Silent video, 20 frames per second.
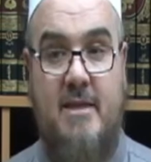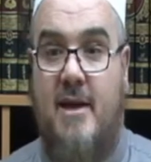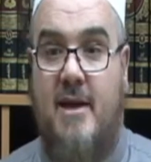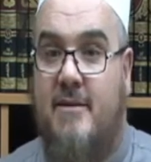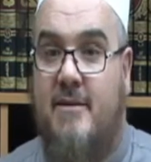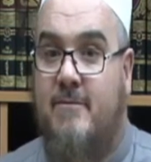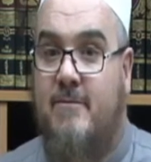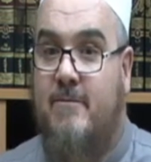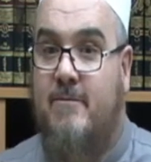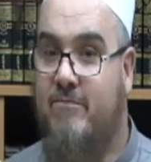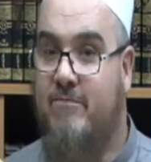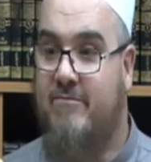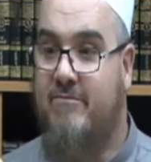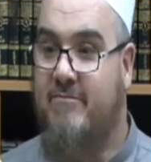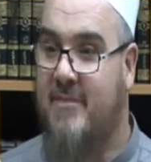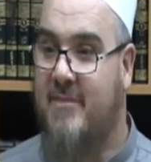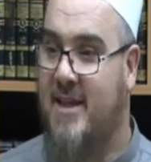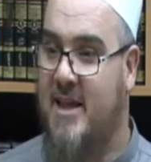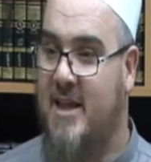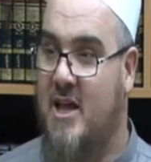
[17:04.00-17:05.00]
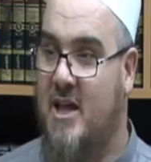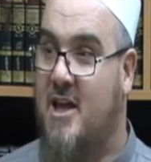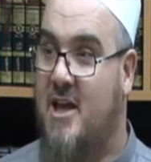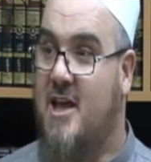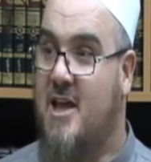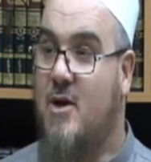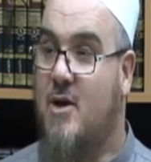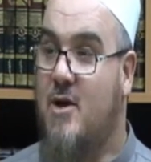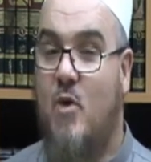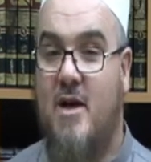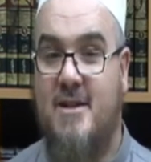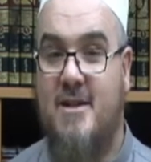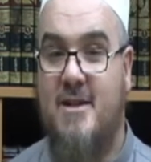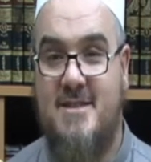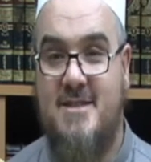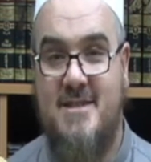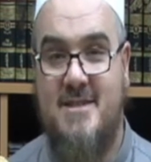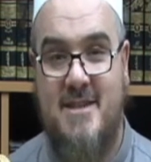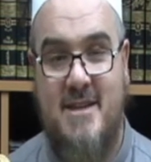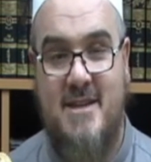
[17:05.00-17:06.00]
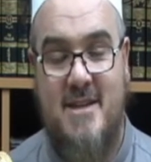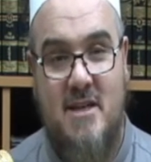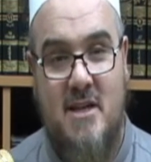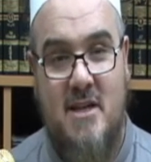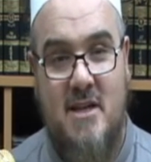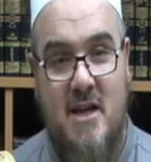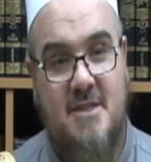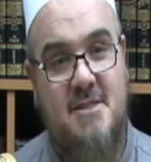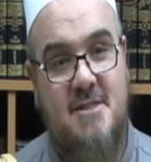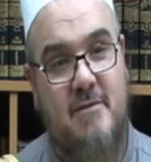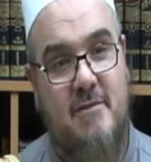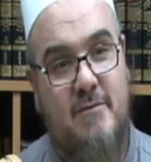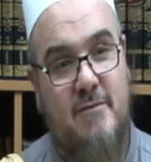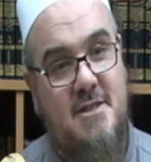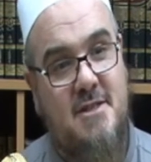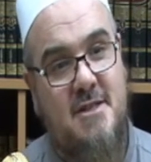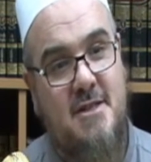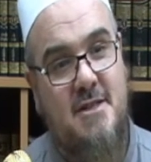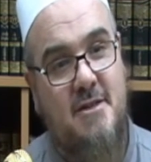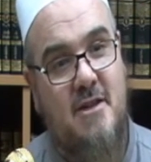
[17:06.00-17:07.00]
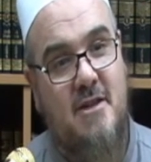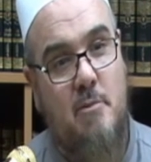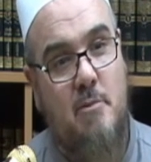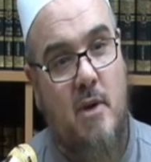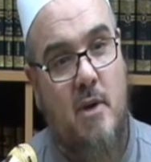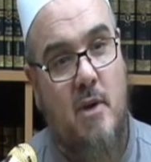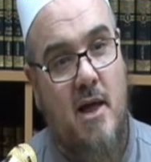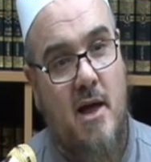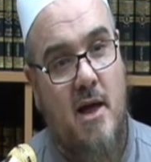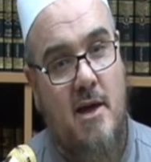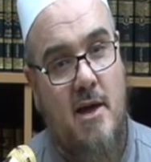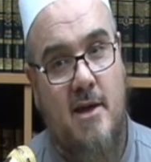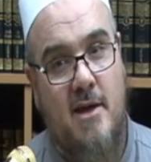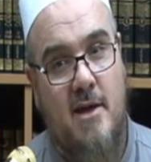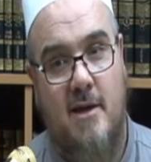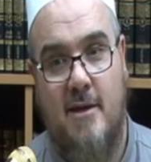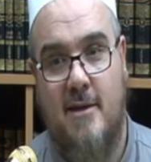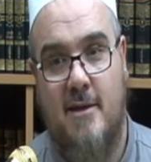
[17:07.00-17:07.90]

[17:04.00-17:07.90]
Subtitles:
then he wants a sufficient reply,